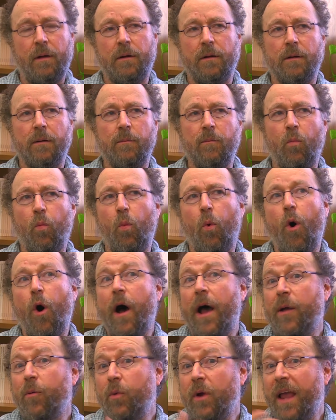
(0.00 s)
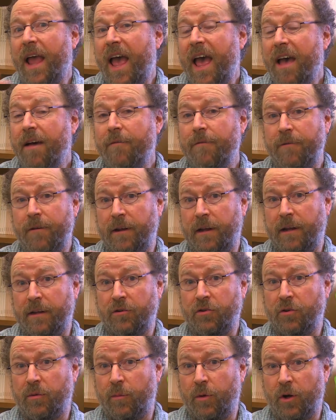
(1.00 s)
um, why we have
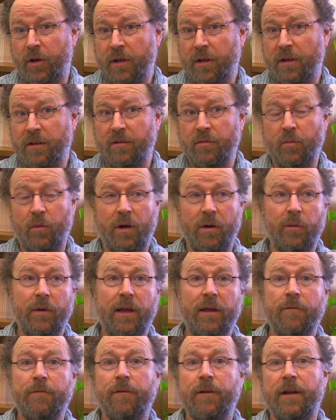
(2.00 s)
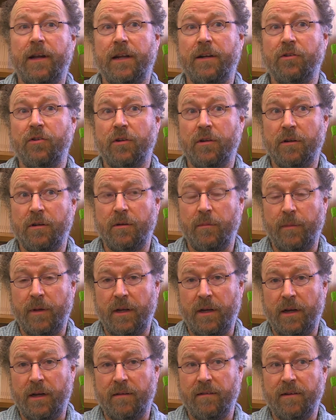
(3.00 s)
financial markets, why we have financial
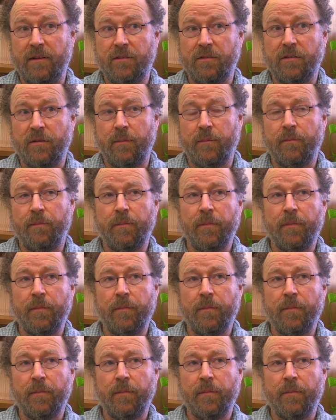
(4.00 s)
intermediaries.